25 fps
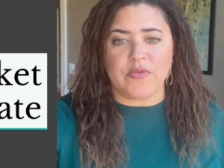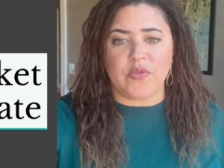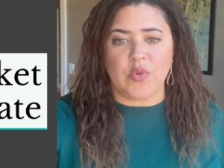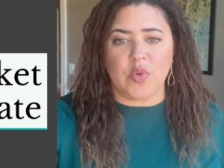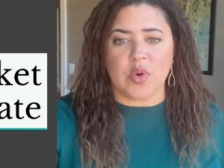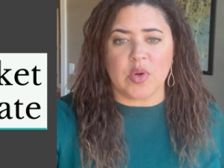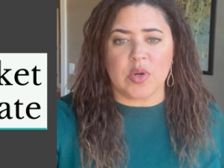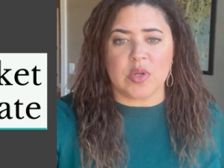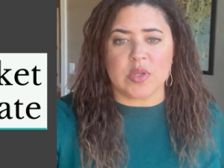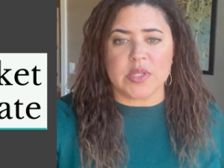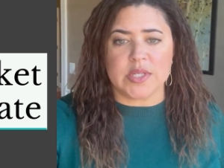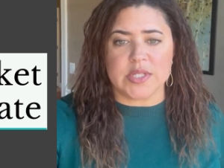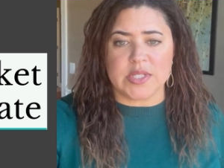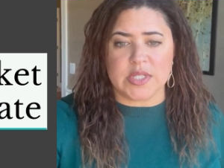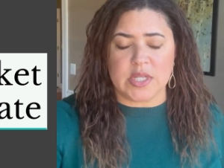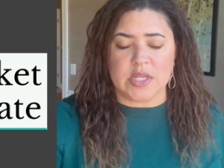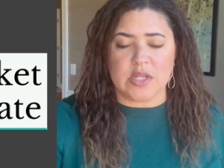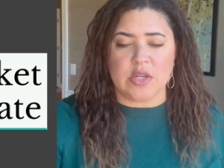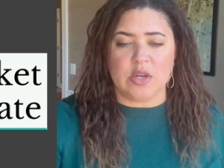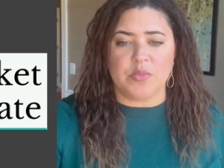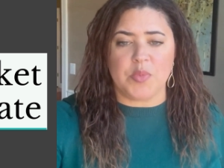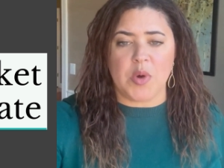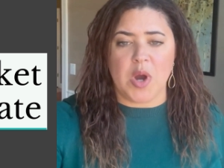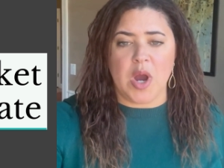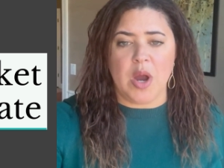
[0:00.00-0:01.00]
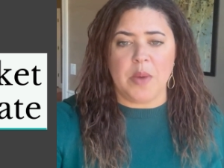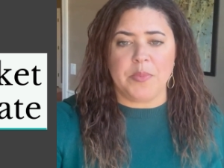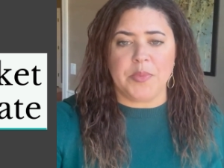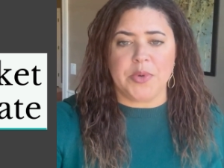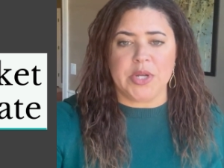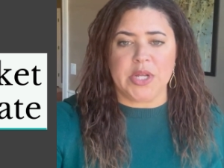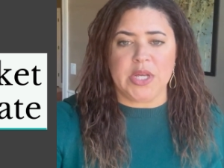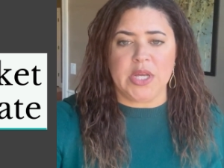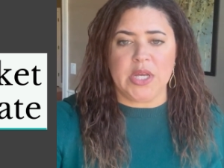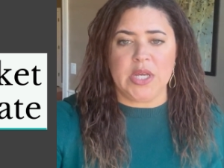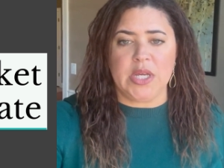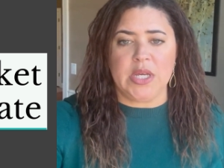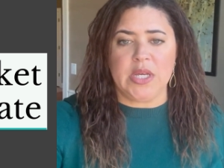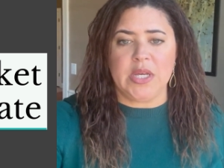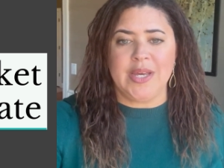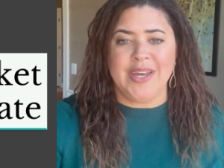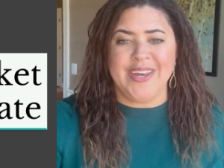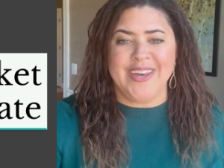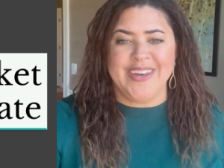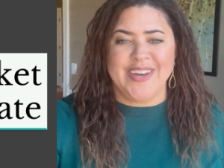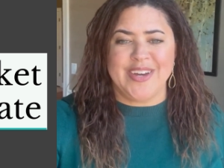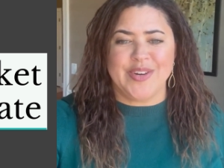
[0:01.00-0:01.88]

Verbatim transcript: for listing your property,